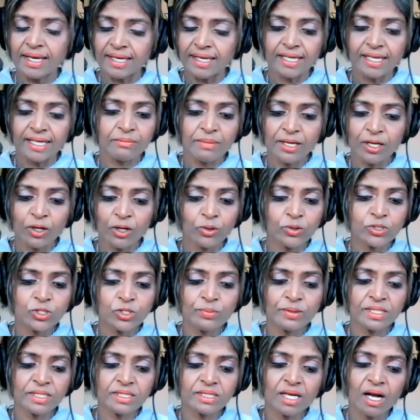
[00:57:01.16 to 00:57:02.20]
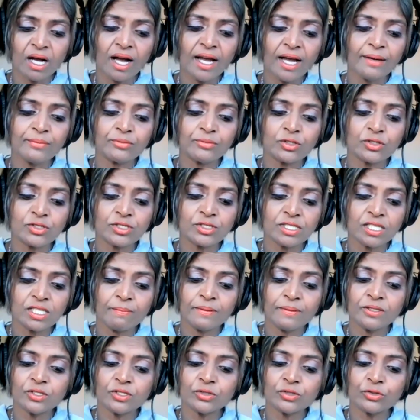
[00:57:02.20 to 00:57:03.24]
It may also be time to step
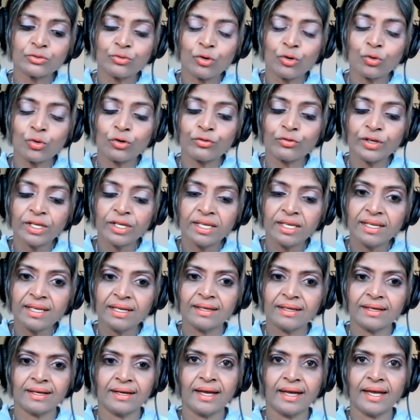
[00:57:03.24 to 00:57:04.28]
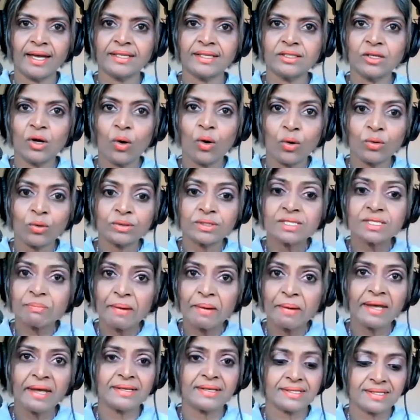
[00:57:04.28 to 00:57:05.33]
into the role of healer and hold
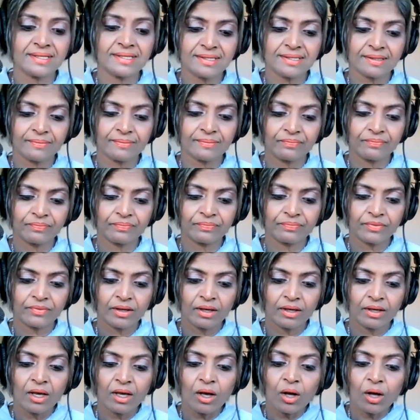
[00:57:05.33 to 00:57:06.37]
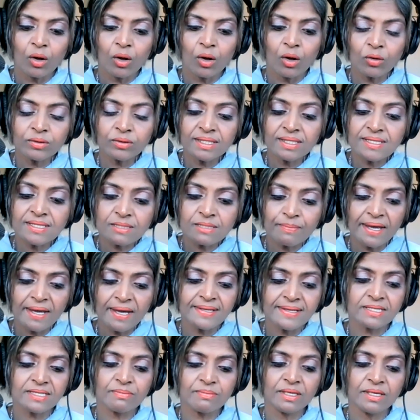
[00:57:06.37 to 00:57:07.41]
space. Holding
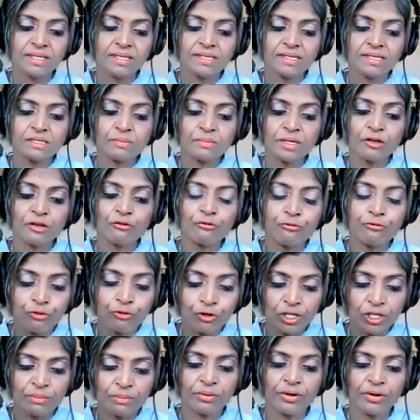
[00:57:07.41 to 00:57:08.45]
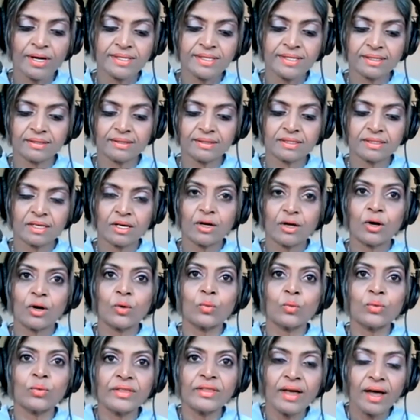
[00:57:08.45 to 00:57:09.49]
space means being fully present
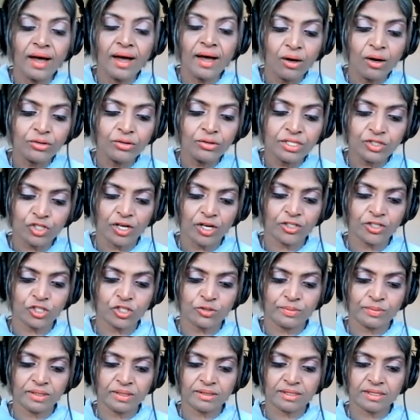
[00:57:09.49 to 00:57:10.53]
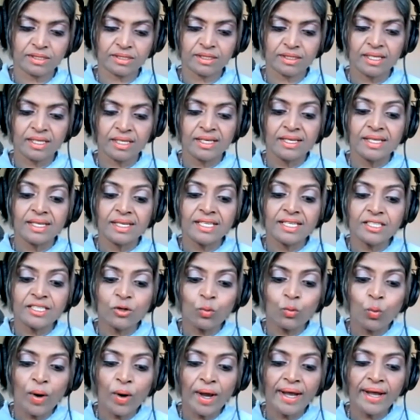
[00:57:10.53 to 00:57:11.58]
without judgment in a
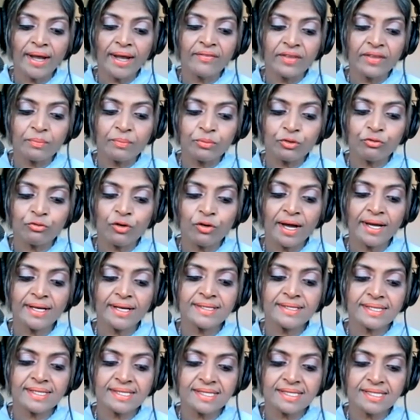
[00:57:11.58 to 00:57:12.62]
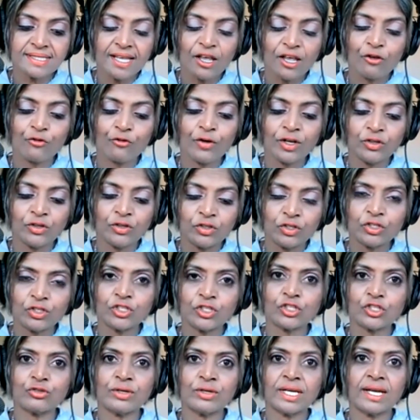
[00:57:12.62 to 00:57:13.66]
way that provides a safe and
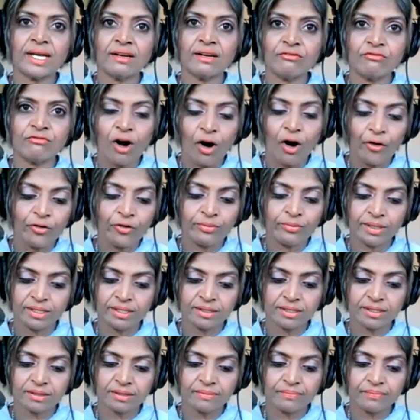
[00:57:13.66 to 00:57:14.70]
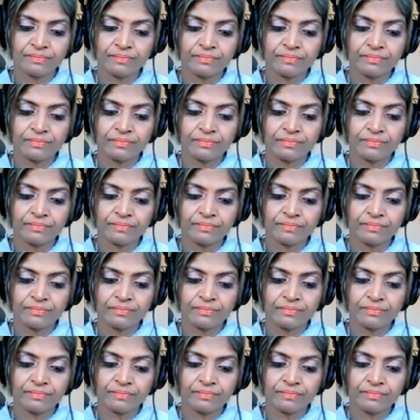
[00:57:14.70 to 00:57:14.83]
nurturing environment.